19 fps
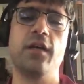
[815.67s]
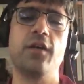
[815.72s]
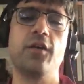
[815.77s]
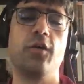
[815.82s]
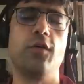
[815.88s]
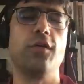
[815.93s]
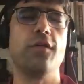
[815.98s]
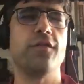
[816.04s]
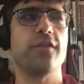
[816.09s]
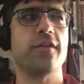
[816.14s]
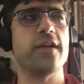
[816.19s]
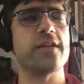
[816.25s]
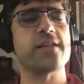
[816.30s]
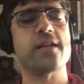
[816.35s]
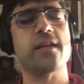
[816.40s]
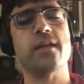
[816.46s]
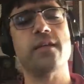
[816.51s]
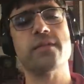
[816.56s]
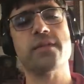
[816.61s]
a goal for
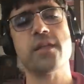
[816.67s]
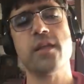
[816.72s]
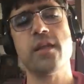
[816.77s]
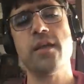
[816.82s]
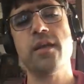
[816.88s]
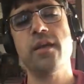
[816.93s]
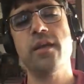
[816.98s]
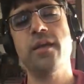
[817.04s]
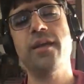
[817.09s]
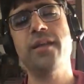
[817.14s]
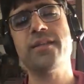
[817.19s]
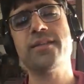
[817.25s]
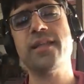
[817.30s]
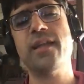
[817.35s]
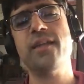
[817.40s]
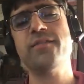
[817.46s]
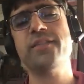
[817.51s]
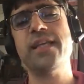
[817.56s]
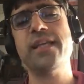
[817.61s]
ourselves?
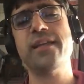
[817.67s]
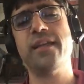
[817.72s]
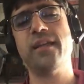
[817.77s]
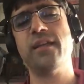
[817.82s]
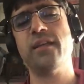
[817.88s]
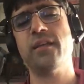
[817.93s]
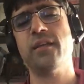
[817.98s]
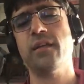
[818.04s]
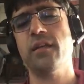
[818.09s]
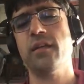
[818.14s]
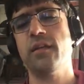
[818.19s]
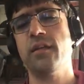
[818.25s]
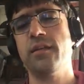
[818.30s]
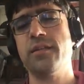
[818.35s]
Instead of taking